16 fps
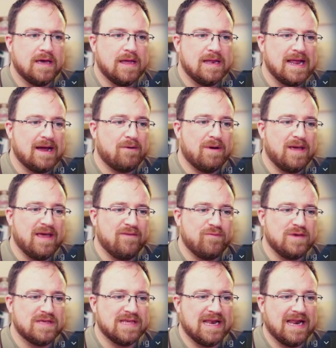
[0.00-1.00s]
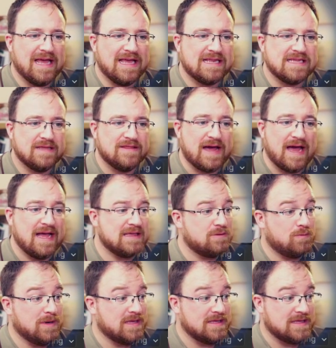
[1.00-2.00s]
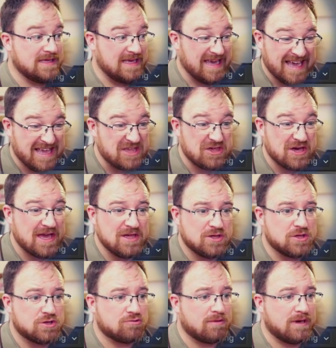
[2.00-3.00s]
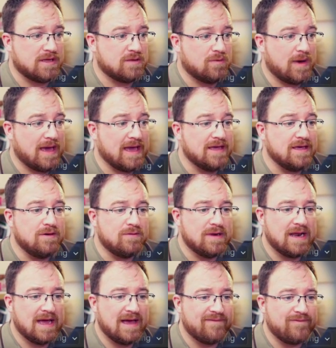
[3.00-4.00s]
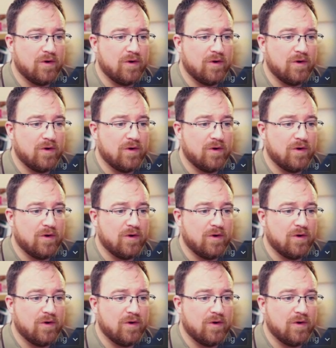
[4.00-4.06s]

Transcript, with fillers: Now, if we select that, we can see it changes straight away and you can have